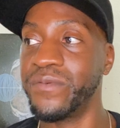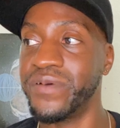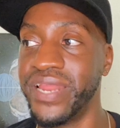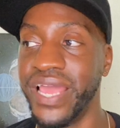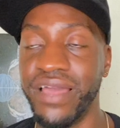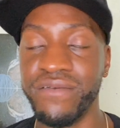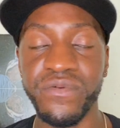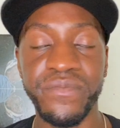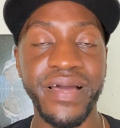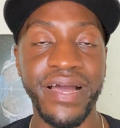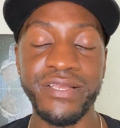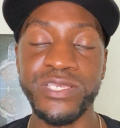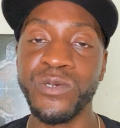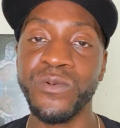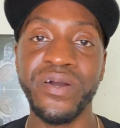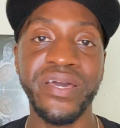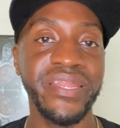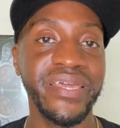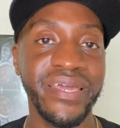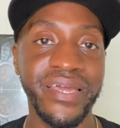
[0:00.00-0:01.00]
would have about
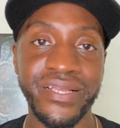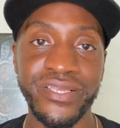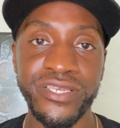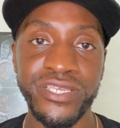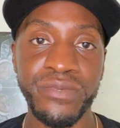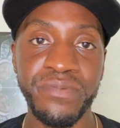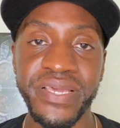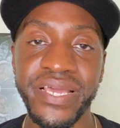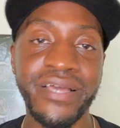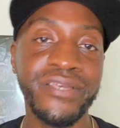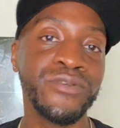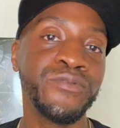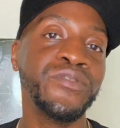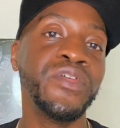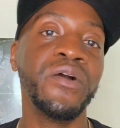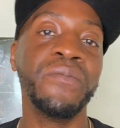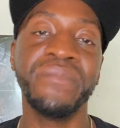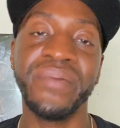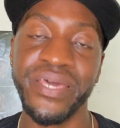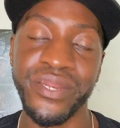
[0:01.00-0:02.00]
20 inches because,
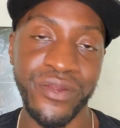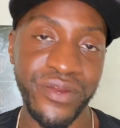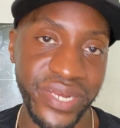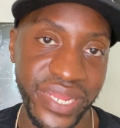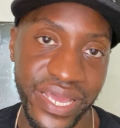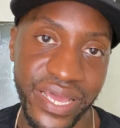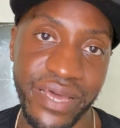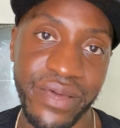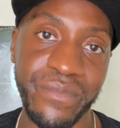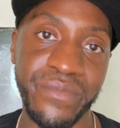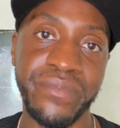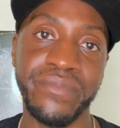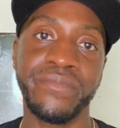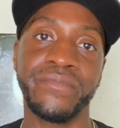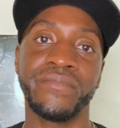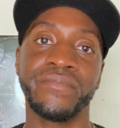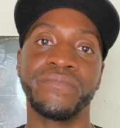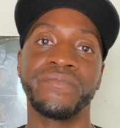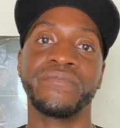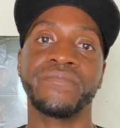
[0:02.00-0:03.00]
men are dumb.
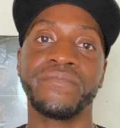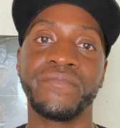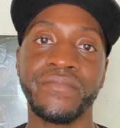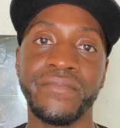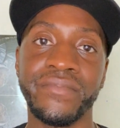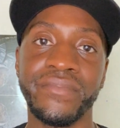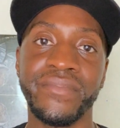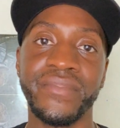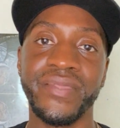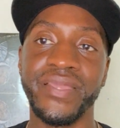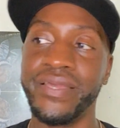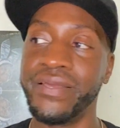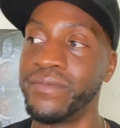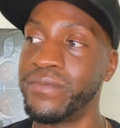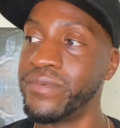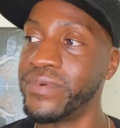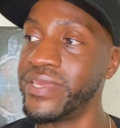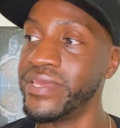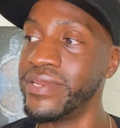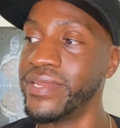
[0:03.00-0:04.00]

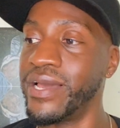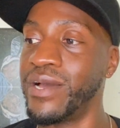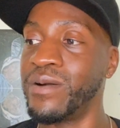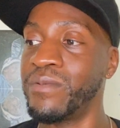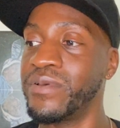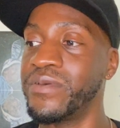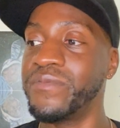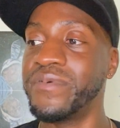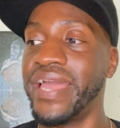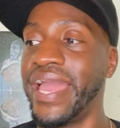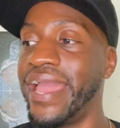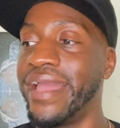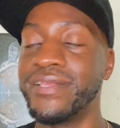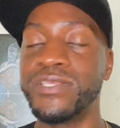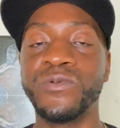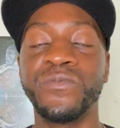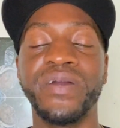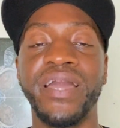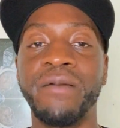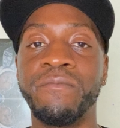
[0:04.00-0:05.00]
We would have
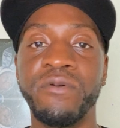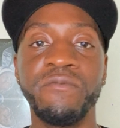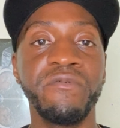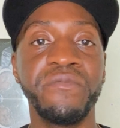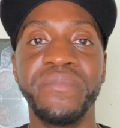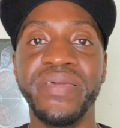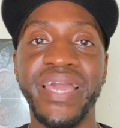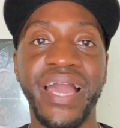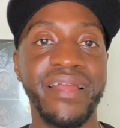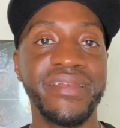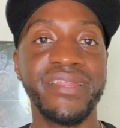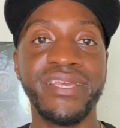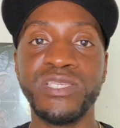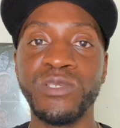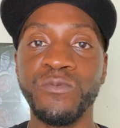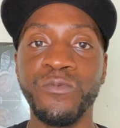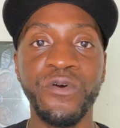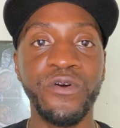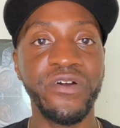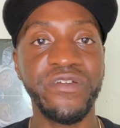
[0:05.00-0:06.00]
20 and we would be out there
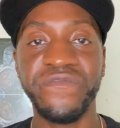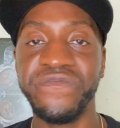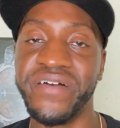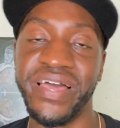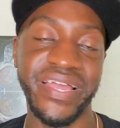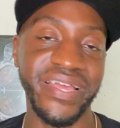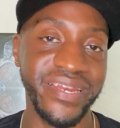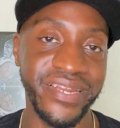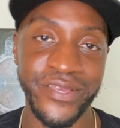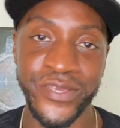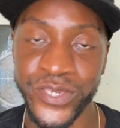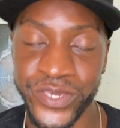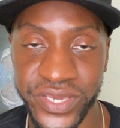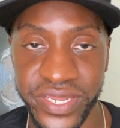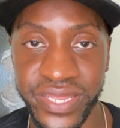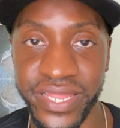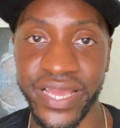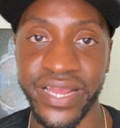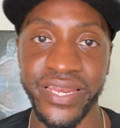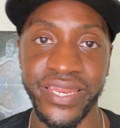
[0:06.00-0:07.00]
sword fighting and
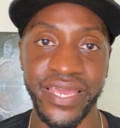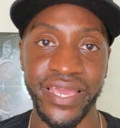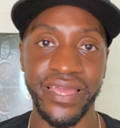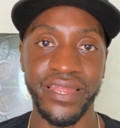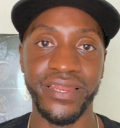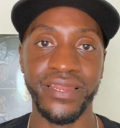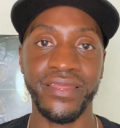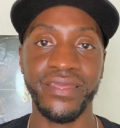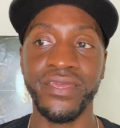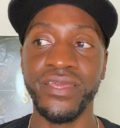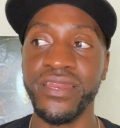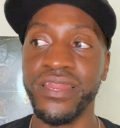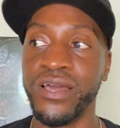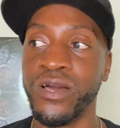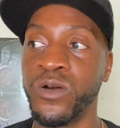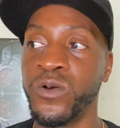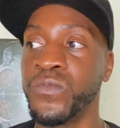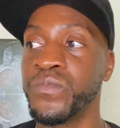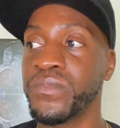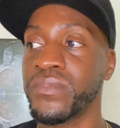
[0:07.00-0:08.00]
shit like that,
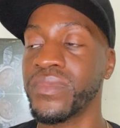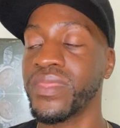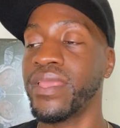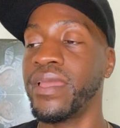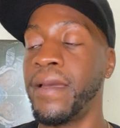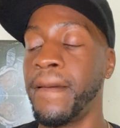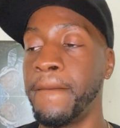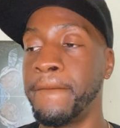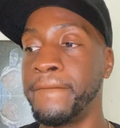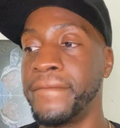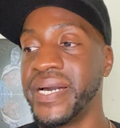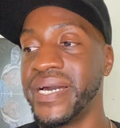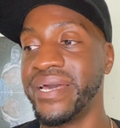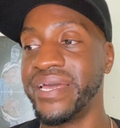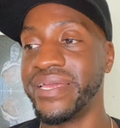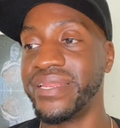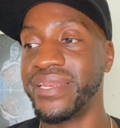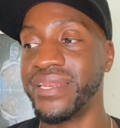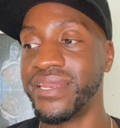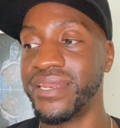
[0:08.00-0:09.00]

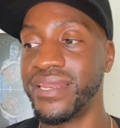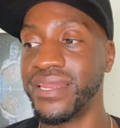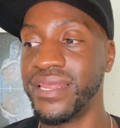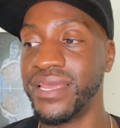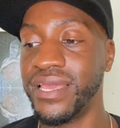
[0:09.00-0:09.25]
But